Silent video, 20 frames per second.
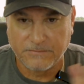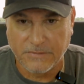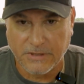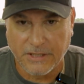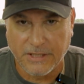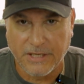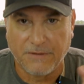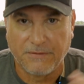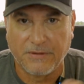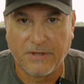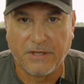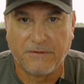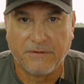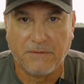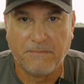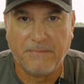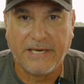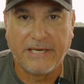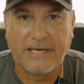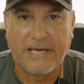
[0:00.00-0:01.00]
again,
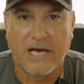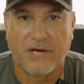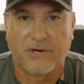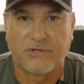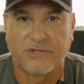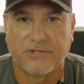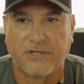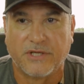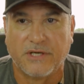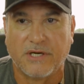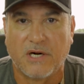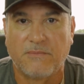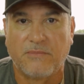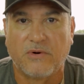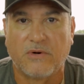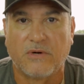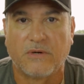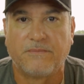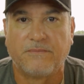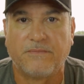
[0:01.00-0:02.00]
the bean counters, the
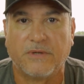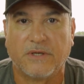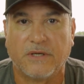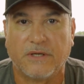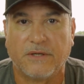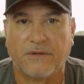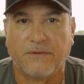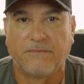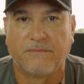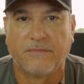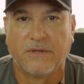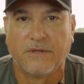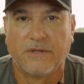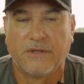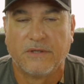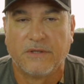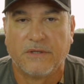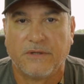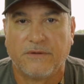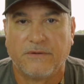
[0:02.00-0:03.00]
number,
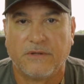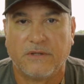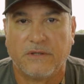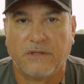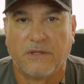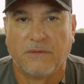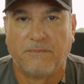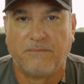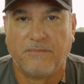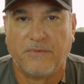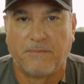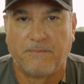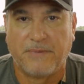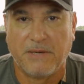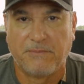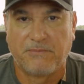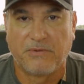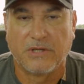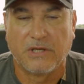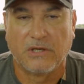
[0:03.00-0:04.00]
the
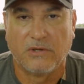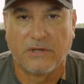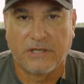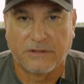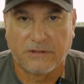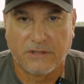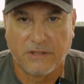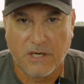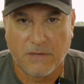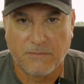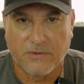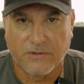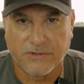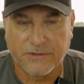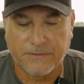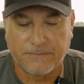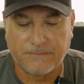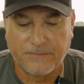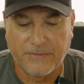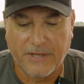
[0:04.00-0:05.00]
people that look at the
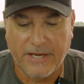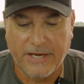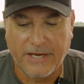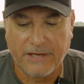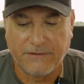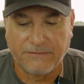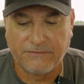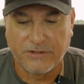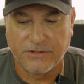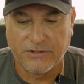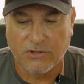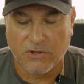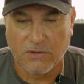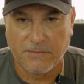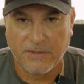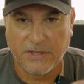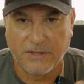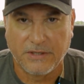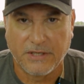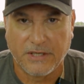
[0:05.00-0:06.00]
numbers, they have
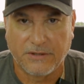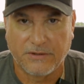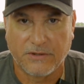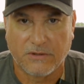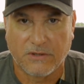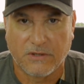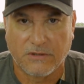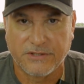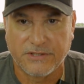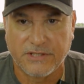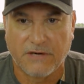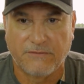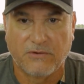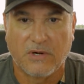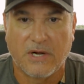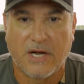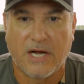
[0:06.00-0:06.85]
determined that there are several